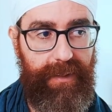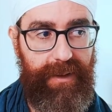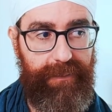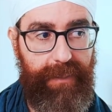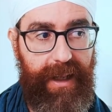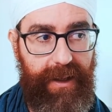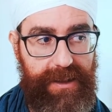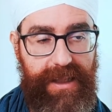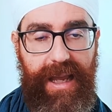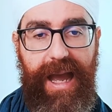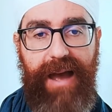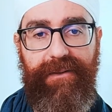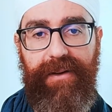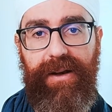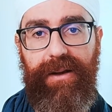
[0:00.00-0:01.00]
because they
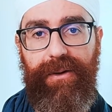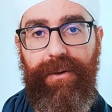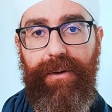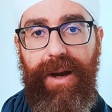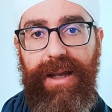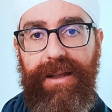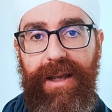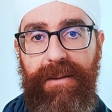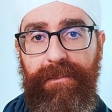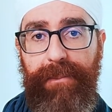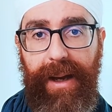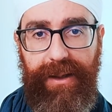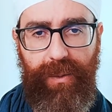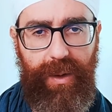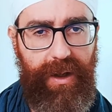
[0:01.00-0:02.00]
have a great
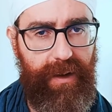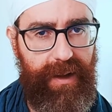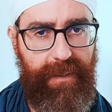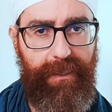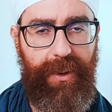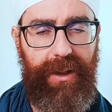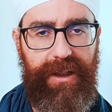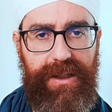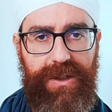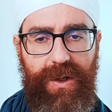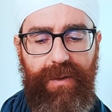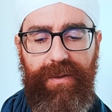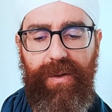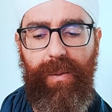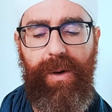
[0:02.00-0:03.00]
impact. We know the importance
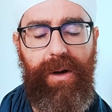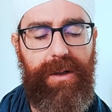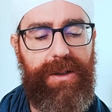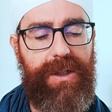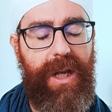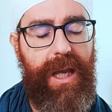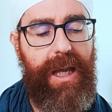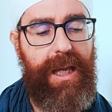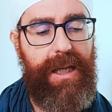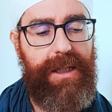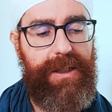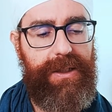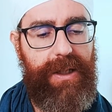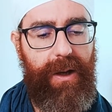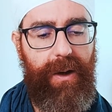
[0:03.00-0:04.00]
of the words.
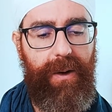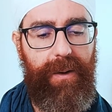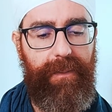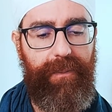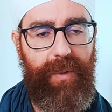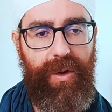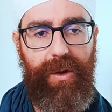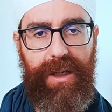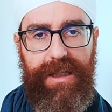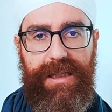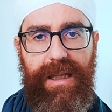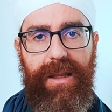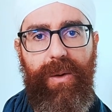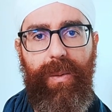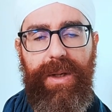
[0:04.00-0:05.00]
So you can
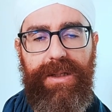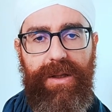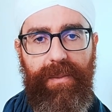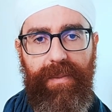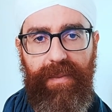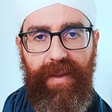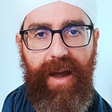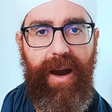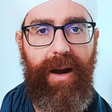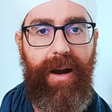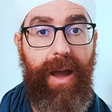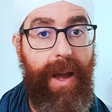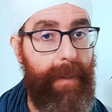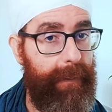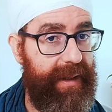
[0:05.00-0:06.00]
see the wisdom there.
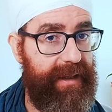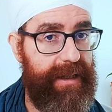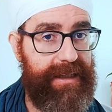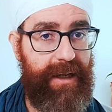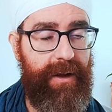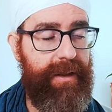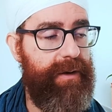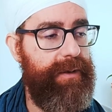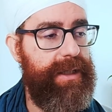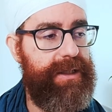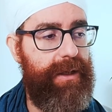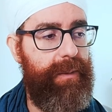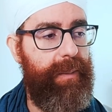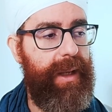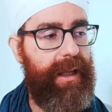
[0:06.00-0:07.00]
But there is another
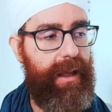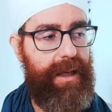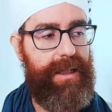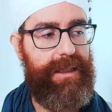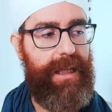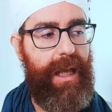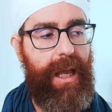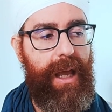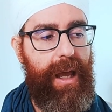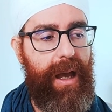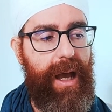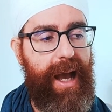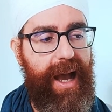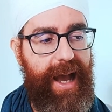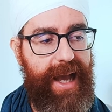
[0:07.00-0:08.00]
reason, because
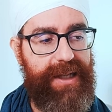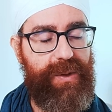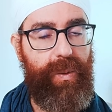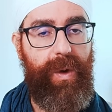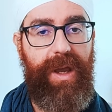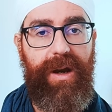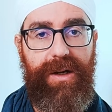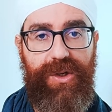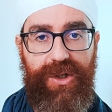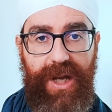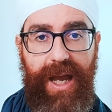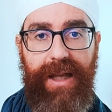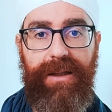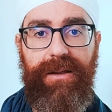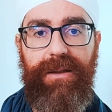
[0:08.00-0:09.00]
as we are
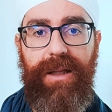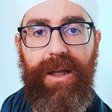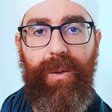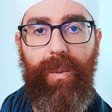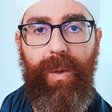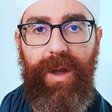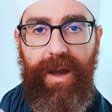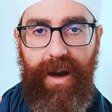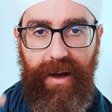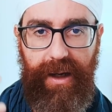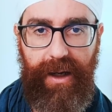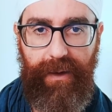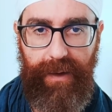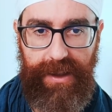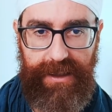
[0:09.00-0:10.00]
chanting, we are
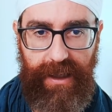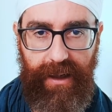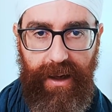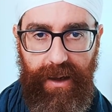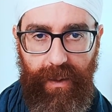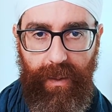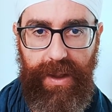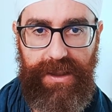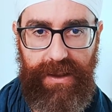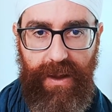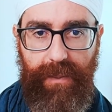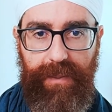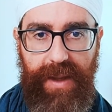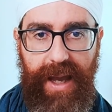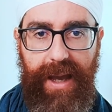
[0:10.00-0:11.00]
increasing our
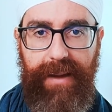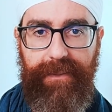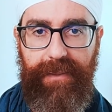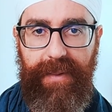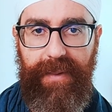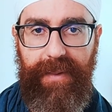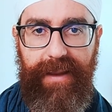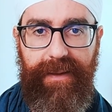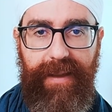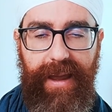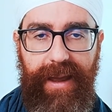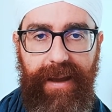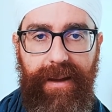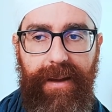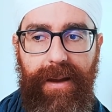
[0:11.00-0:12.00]
wisdom, yeah?
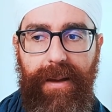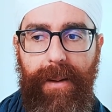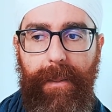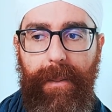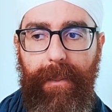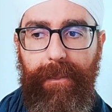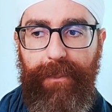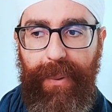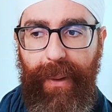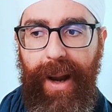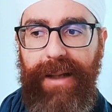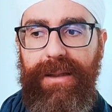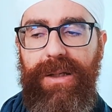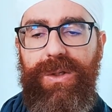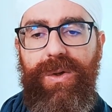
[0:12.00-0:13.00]
The
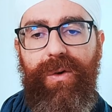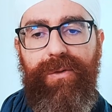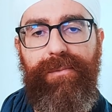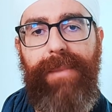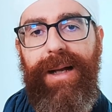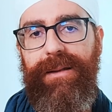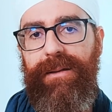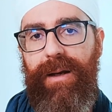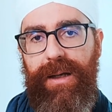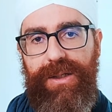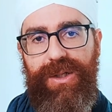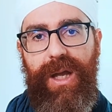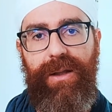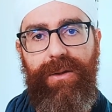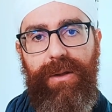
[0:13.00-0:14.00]
practice of mantra
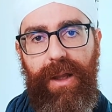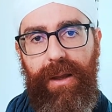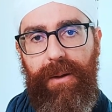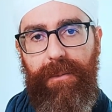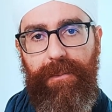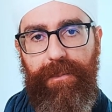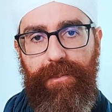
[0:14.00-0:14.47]
chanting,